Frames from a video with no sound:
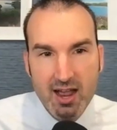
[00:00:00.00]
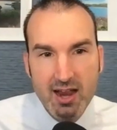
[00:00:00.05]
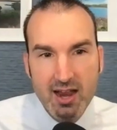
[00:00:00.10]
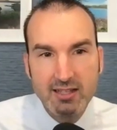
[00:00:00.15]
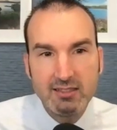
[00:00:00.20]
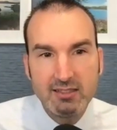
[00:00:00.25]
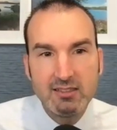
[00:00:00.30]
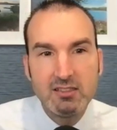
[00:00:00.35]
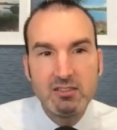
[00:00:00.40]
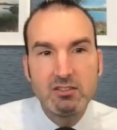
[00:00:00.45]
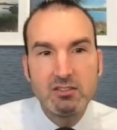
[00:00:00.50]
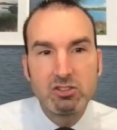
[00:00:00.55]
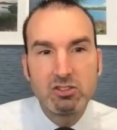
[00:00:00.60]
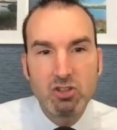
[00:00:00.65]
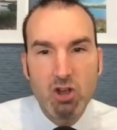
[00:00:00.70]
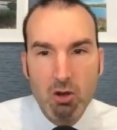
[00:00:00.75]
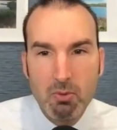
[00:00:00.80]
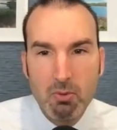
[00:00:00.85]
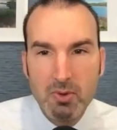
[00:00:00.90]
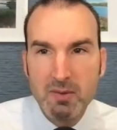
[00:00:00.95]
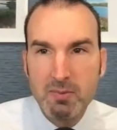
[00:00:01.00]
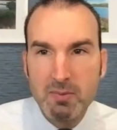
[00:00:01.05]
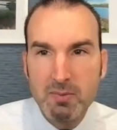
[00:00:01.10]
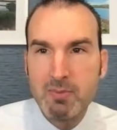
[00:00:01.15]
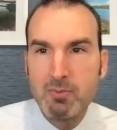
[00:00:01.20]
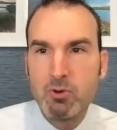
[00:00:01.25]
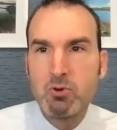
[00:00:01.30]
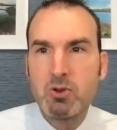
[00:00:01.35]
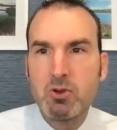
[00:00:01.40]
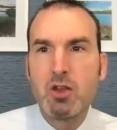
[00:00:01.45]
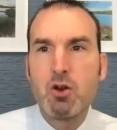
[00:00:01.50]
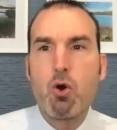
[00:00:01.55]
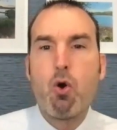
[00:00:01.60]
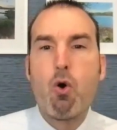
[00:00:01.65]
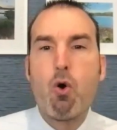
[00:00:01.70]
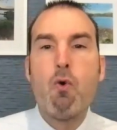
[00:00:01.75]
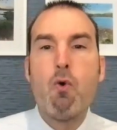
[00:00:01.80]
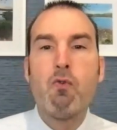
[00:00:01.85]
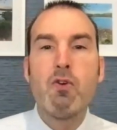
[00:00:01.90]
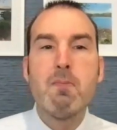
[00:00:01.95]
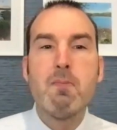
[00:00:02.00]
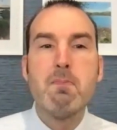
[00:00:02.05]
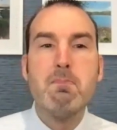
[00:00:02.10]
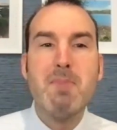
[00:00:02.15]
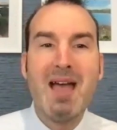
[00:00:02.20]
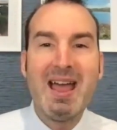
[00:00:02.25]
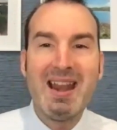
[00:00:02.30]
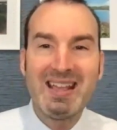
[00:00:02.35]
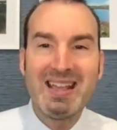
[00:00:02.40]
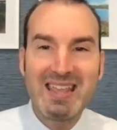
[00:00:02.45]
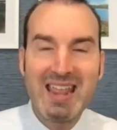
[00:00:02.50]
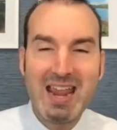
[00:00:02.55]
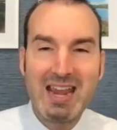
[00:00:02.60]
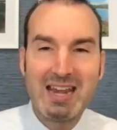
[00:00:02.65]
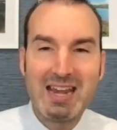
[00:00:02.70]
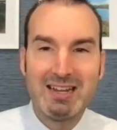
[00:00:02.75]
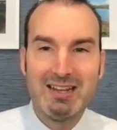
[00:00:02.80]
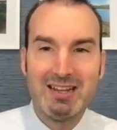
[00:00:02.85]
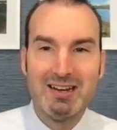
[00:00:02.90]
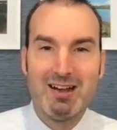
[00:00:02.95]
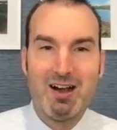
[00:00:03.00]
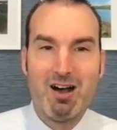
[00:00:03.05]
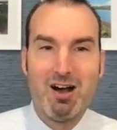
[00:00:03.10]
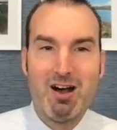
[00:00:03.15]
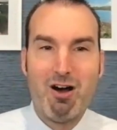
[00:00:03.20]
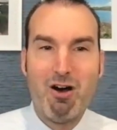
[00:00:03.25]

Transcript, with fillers: I see so many people who get over medicated